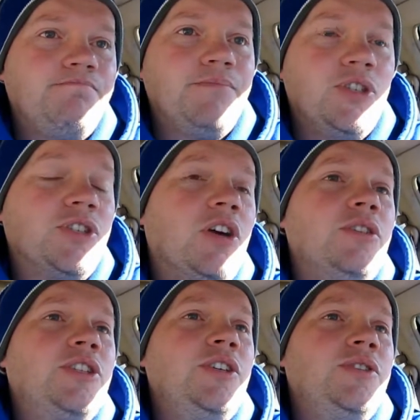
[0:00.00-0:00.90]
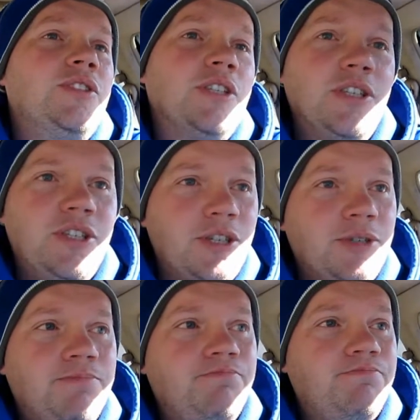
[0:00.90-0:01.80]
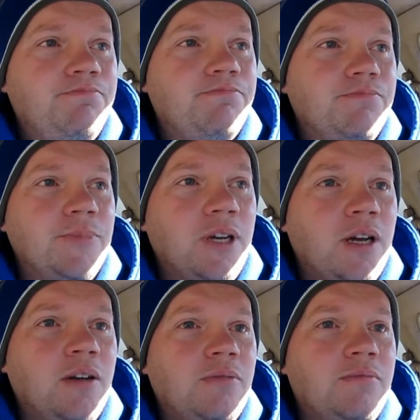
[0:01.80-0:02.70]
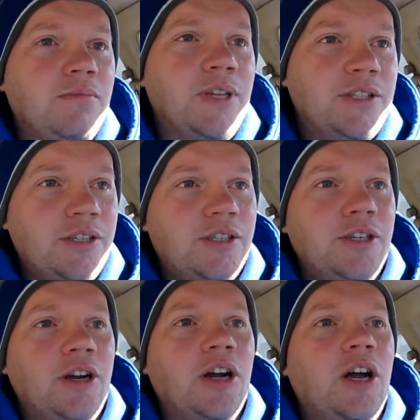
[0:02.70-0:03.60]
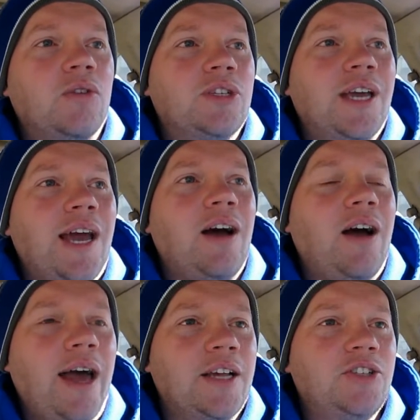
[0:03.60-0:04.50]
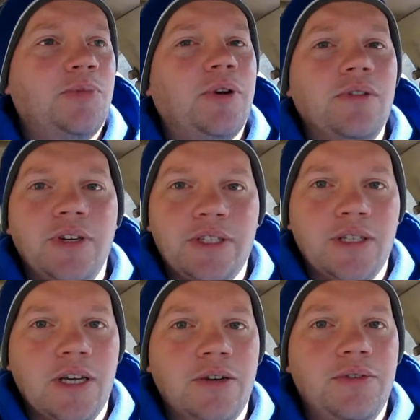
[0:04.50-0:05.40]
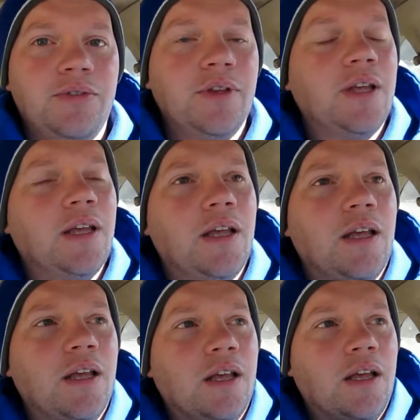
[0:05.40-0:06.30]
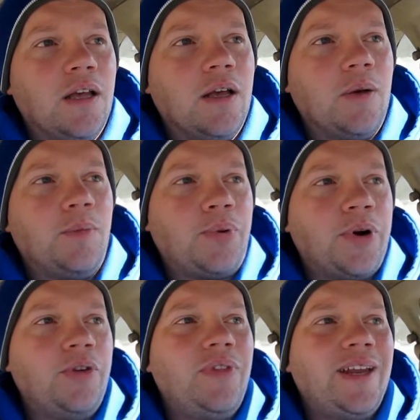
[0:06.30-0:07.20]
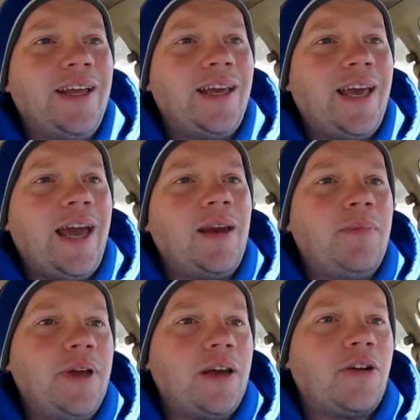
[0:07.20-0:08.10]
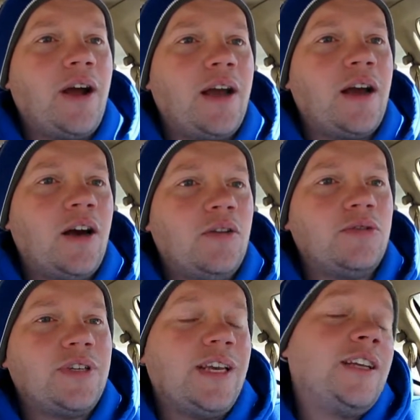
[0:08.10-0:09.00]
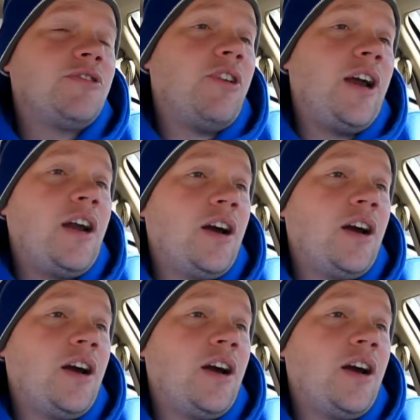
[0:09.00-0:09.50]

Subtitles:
There's no excuses this year. You know, this is the year Coach Cal has to prove himself. Prove that he can be a great coach. He is a great